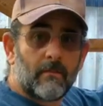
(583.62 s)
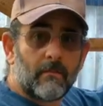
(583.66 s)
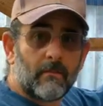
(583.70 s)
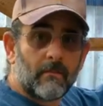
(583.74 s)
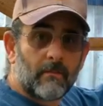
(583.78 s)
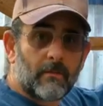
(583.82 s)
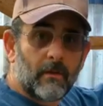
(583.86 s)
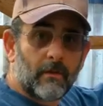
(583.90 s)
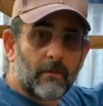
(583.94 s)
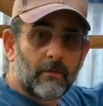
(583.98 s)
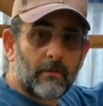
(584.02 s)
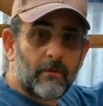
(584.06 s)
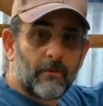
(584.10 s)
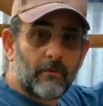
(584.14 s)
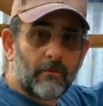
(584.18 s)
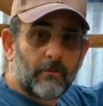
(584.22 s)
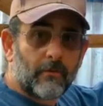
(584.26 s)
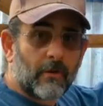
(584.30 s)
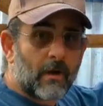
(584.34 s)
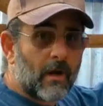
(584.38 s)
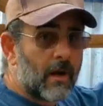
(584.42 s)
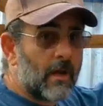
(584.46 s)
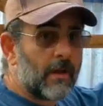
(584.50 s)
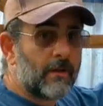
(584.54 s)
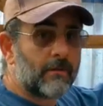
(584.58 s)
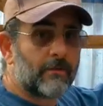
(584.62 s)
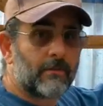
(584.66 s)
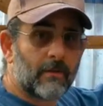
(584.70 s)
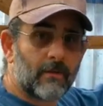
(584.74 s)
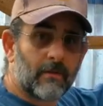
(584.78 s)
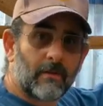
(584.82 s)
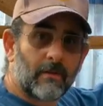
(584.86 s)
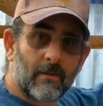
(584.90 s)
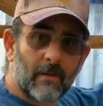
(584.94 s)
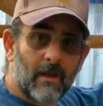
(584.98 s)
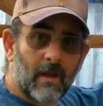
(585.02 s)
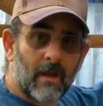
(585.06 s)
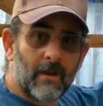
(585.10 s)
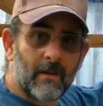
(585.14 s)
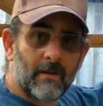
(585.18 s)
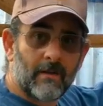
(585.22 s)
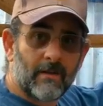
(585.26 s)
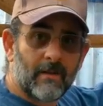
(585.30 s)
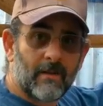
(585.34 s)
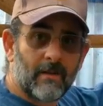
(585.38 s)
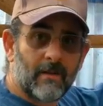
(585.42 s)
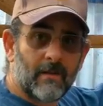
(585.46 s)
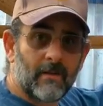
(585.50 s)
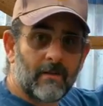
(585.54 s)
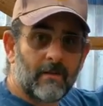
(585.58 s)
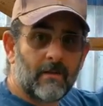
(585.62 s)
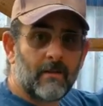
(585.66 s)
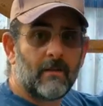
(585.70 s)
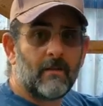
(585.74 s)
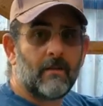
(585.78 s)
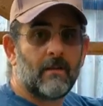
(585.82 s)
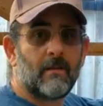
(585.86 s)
took 2 tries, got it done,